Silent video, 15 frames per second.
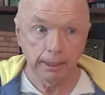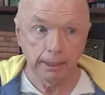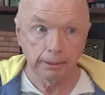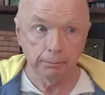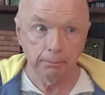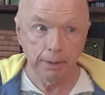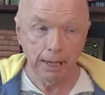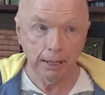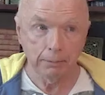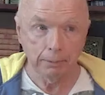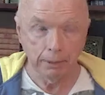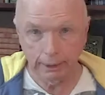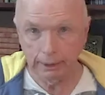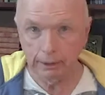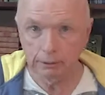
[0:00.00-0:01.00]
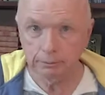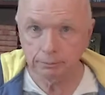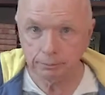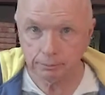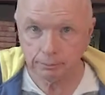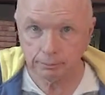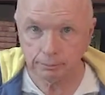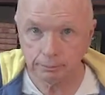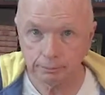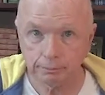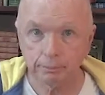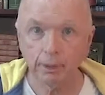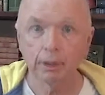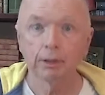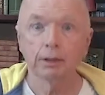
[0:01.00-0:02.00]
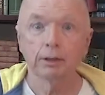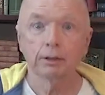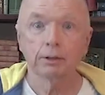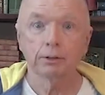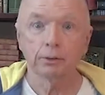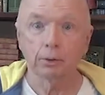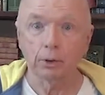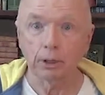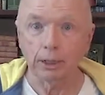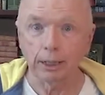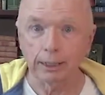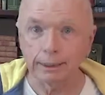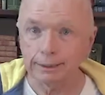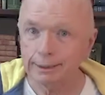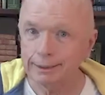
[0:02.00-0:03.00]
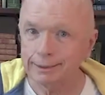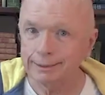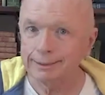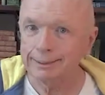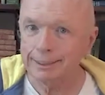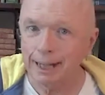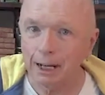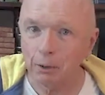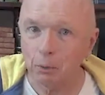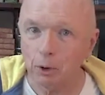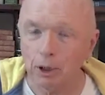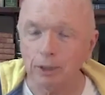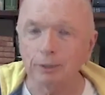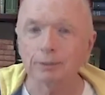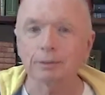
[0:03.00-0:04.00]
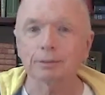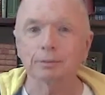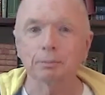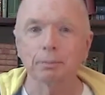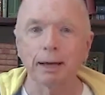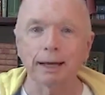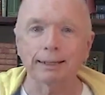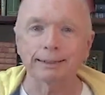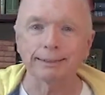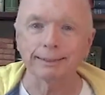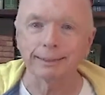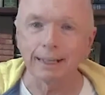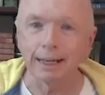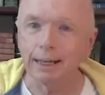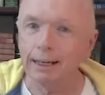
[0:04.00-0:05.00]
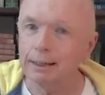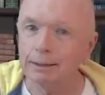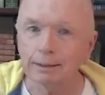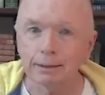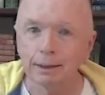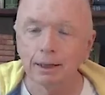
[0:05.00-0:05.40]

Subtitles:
Maybe you're like I was back in the day.